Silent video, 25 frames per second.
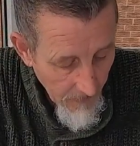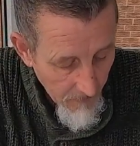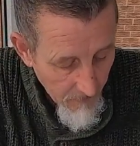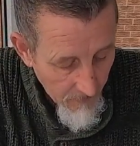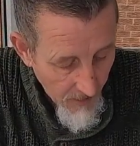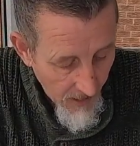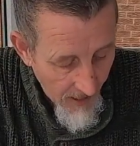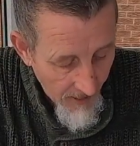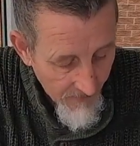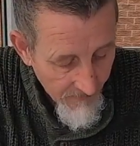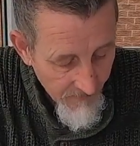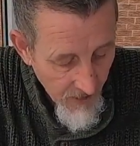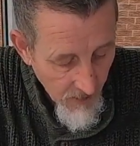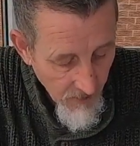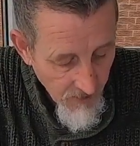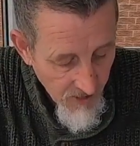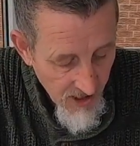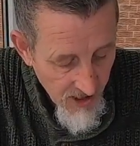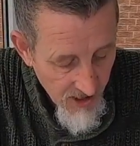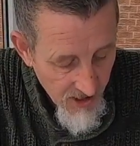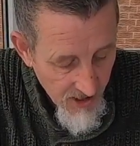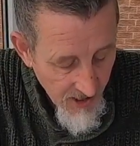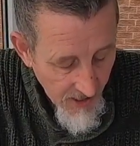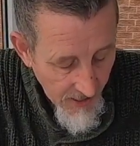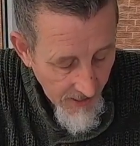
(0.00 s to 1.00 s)
but I've
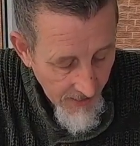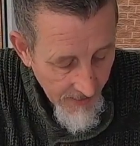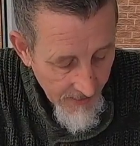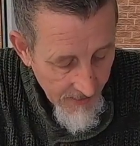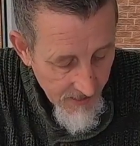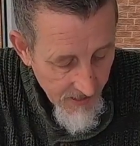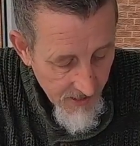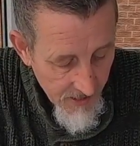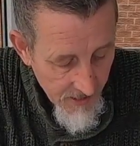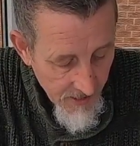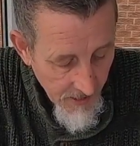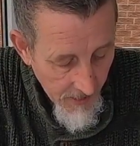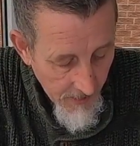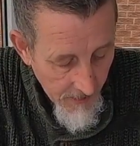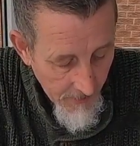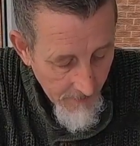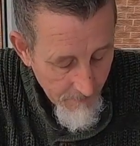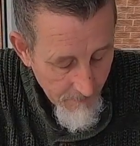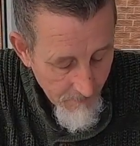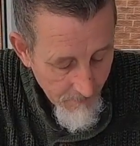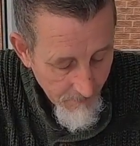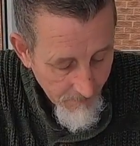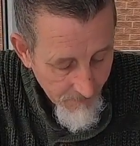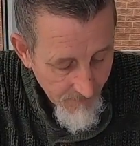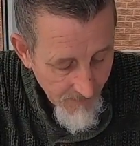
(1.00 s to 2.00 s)
noticed it's
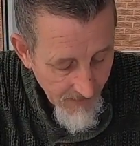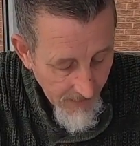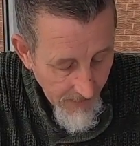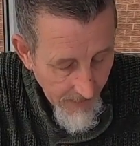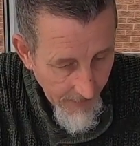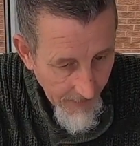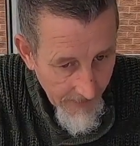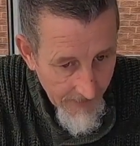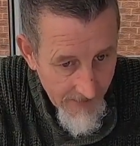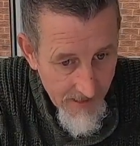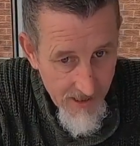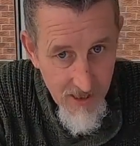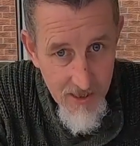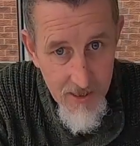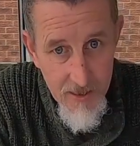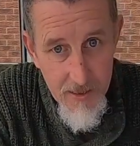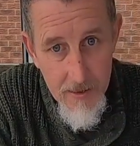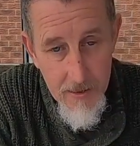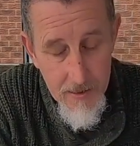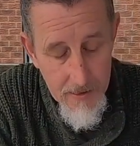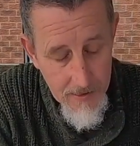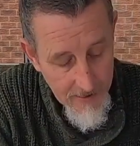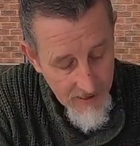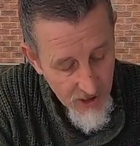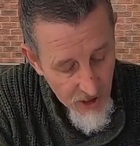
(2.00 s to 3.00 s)

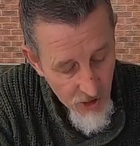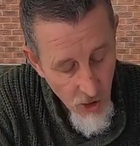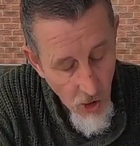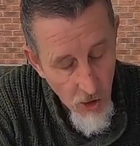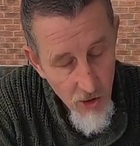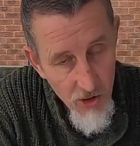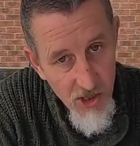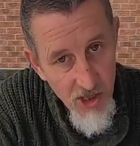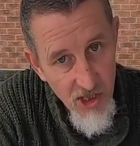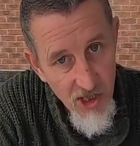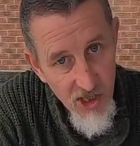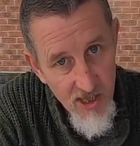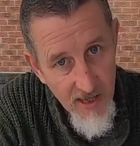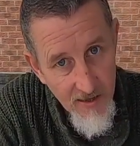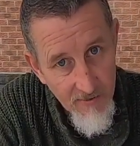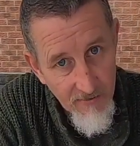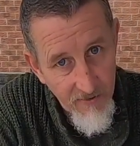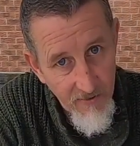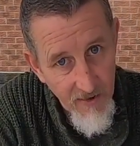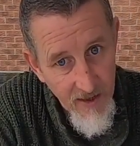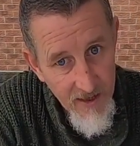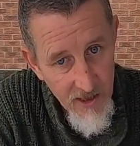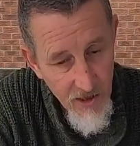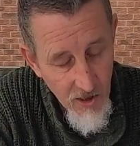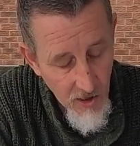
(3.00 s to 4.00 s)
not as
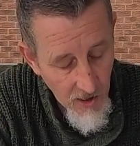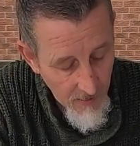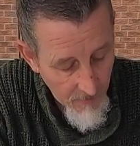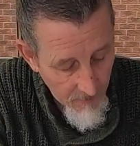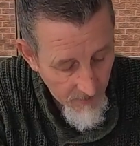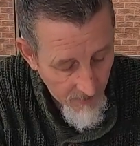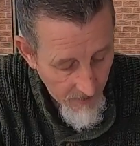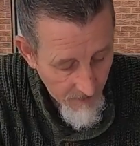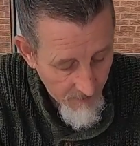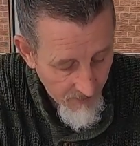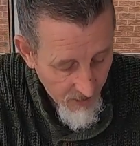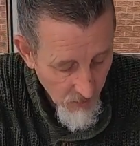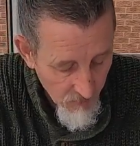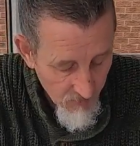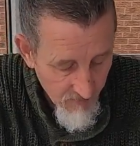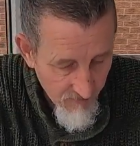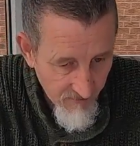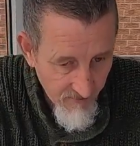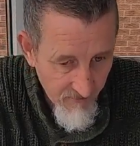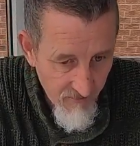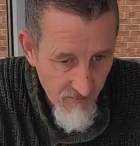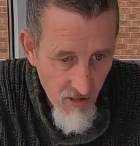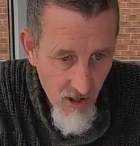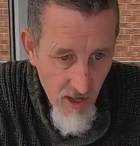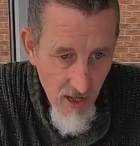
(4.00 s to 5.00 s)
stiff. It becomes
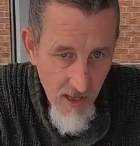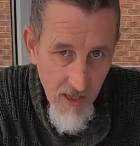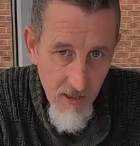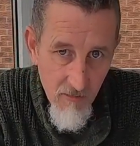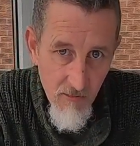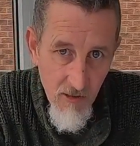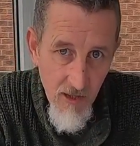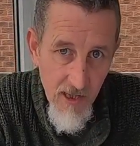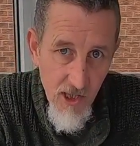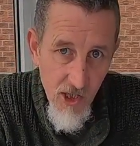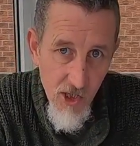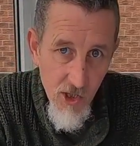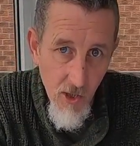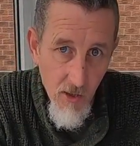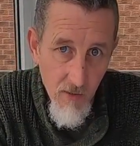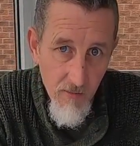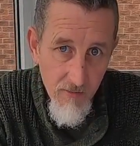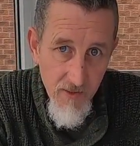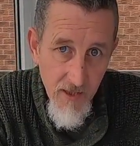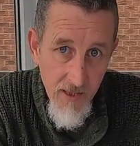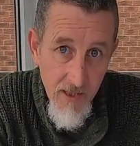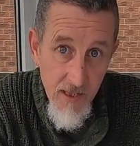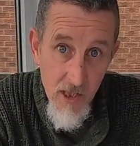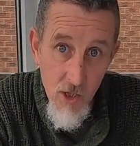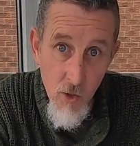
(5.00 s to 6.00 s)
really, really
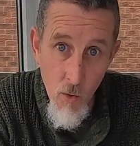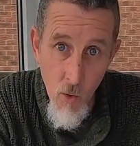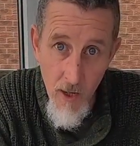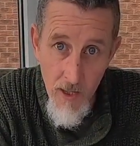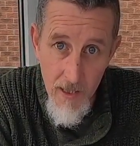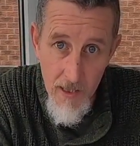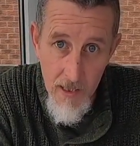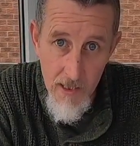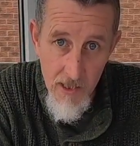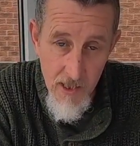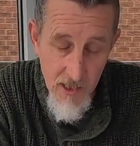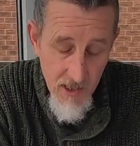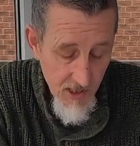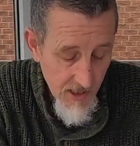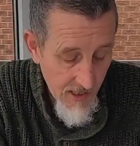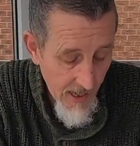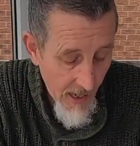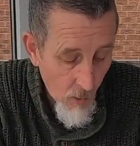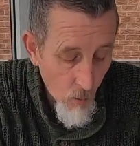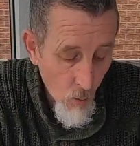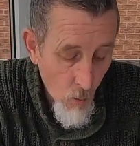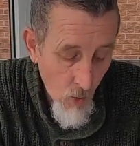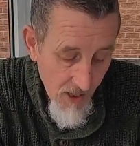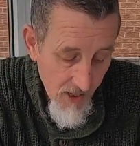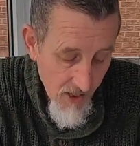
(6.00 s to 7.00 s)
soft, and it's quite easy to
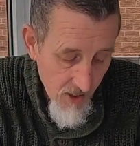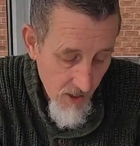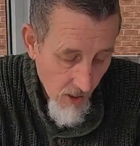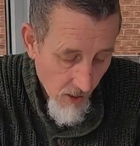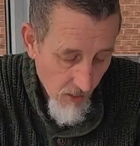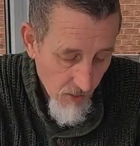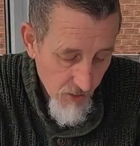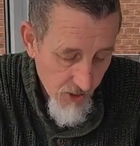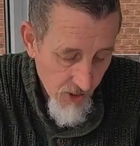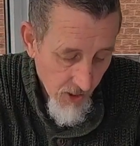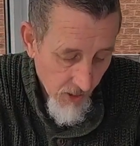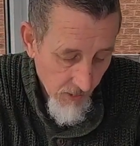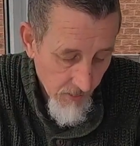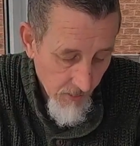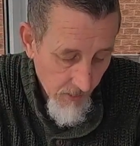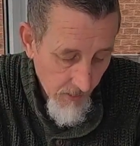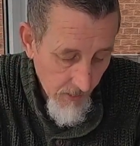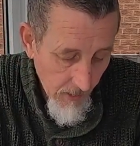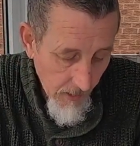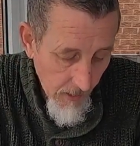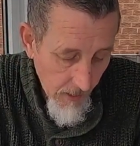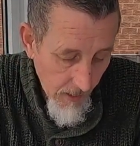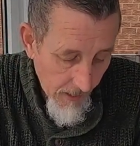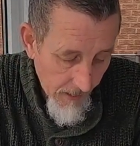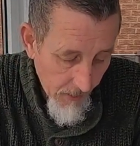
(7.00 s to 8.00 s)
get wind knots on.
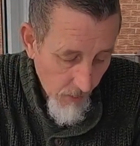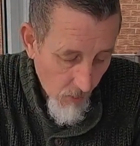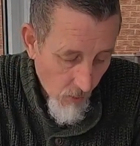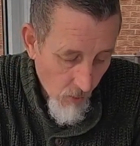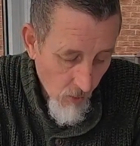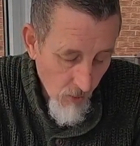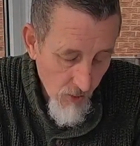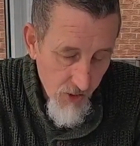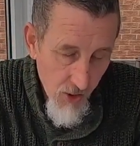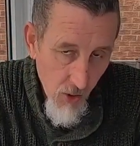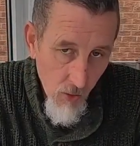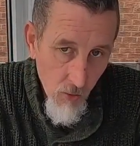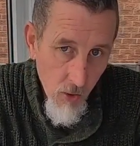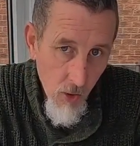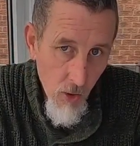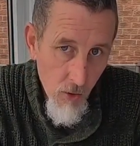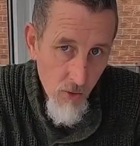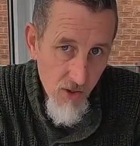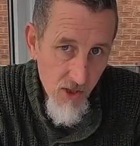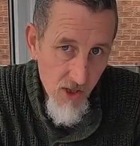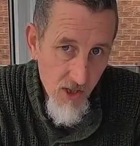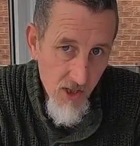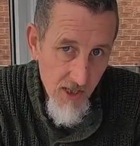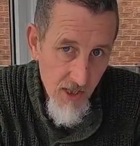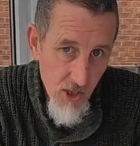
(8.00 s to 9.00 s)
It also
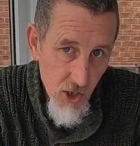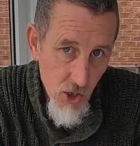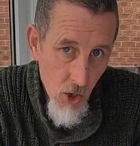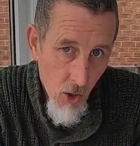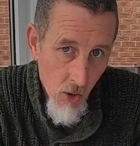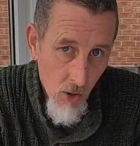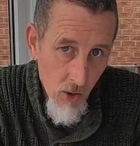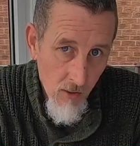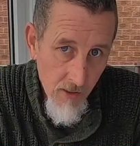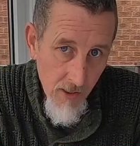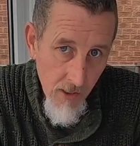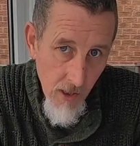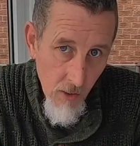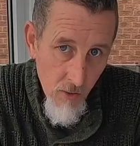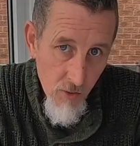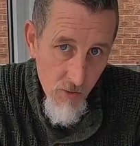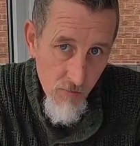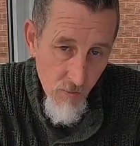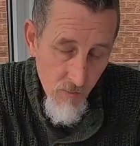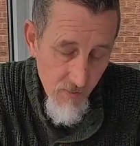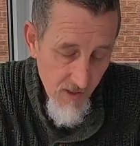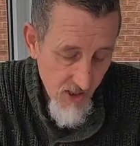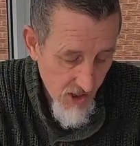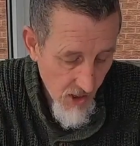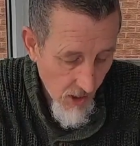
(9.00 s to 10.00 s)
loses its colour. It goes
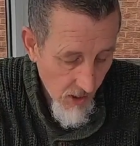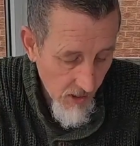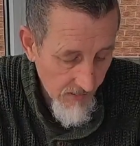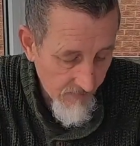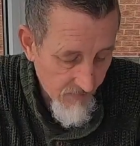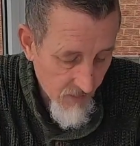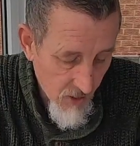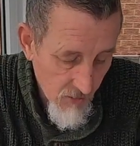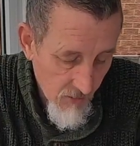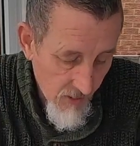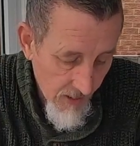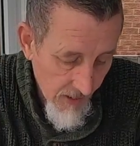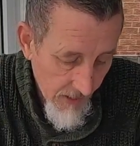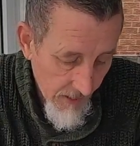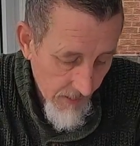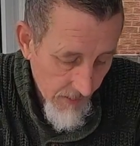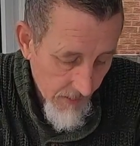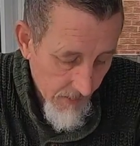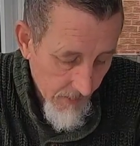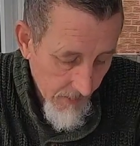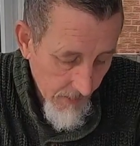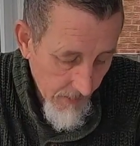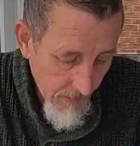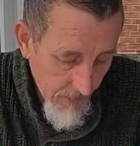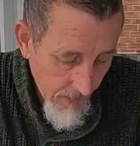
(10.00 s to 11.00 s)
from this olive
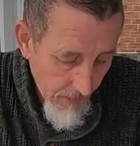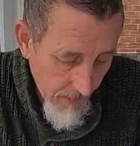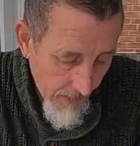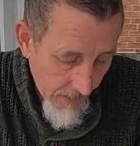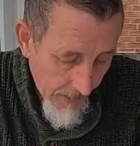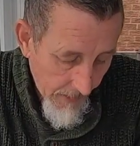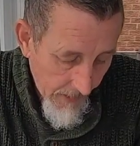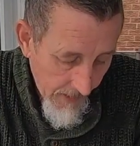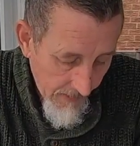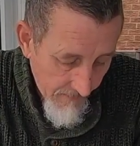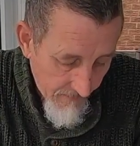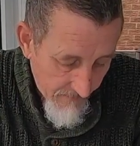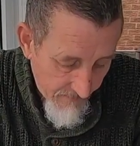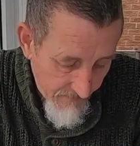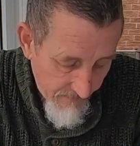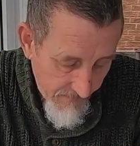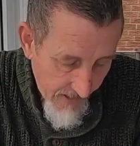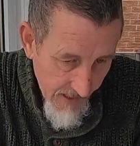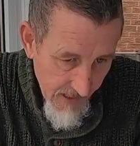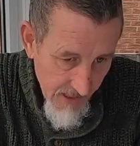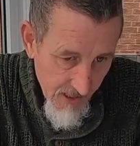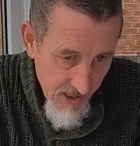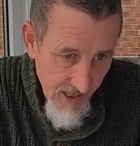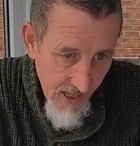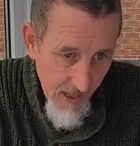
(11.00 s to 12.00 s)
green and it
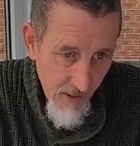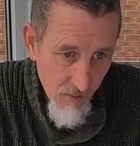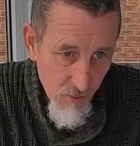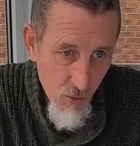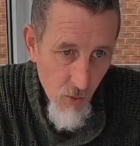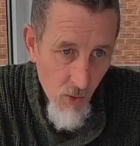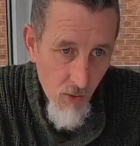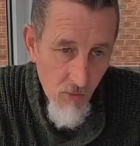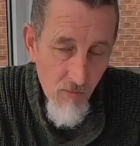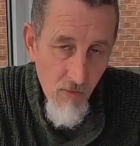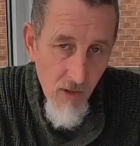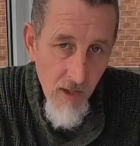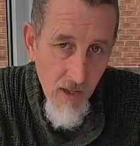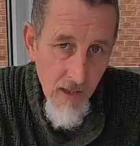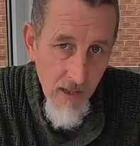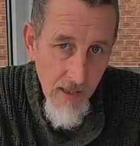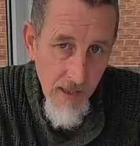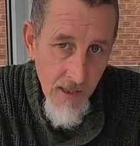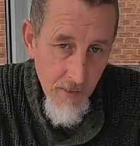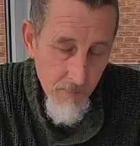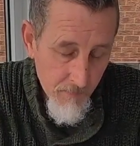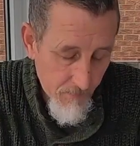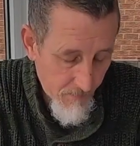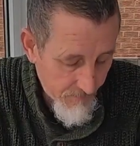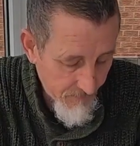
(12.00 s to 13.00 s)
fades out to a
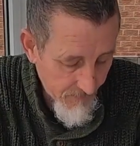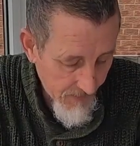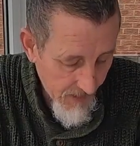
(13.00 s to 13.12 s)
really